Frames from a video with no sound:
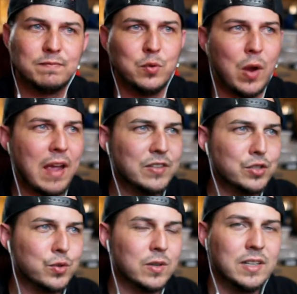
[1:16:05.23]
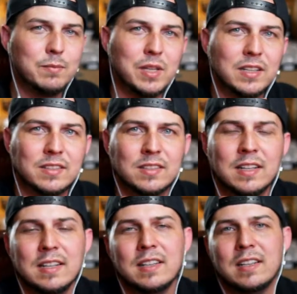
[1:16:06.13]
you haven't joined because
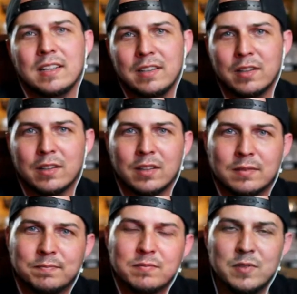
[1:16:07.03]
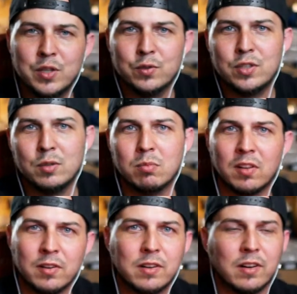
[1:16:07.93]
you're a YouTube
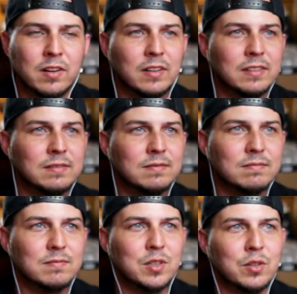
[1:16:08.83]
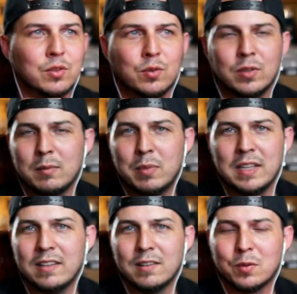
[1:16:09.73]
lurker and you're only
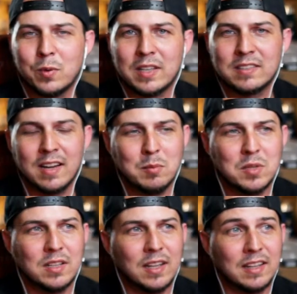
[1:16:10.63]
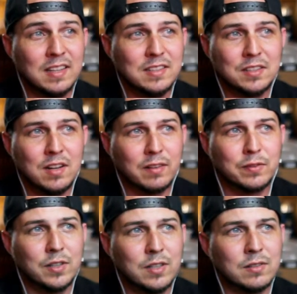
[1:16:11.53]
being here to waste time, then like this is not
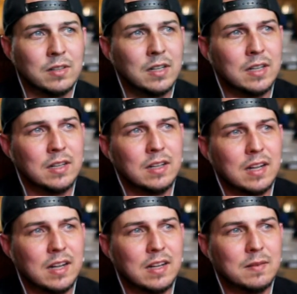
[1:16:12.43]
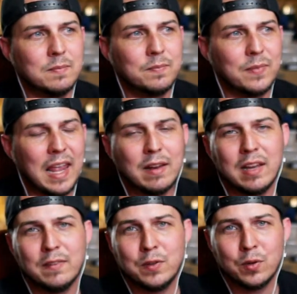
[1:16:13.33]
for you. And
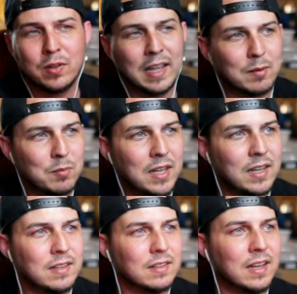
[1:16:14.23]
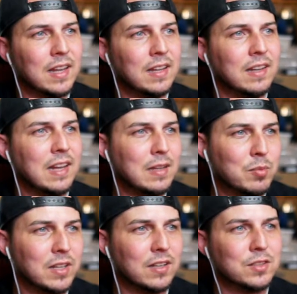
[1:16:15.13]
if you're like me and
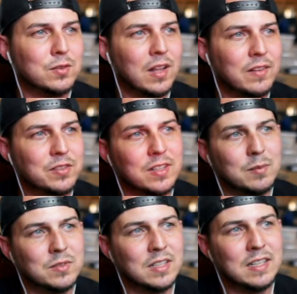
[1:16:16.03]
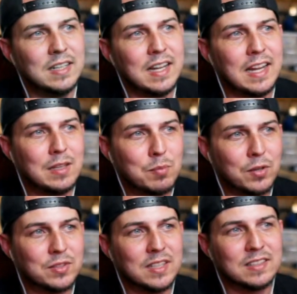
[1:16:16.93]
anybody else who live streams and you
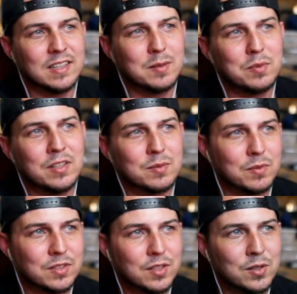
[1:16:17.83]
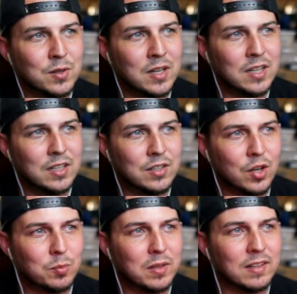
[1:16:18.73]
post things up and they're supposed to do
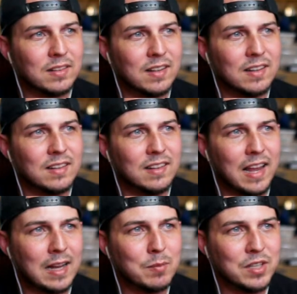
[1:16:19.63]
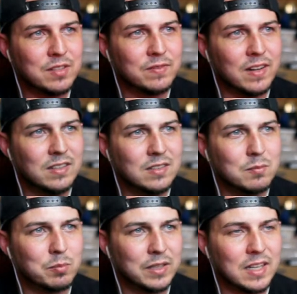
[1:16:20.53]
dope little animation files,
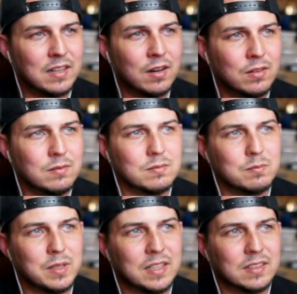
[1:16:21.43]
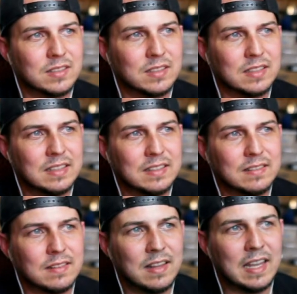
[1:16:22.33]
but they don't because
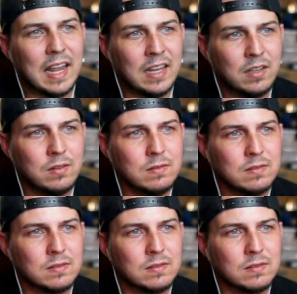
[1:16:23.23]
they hate you,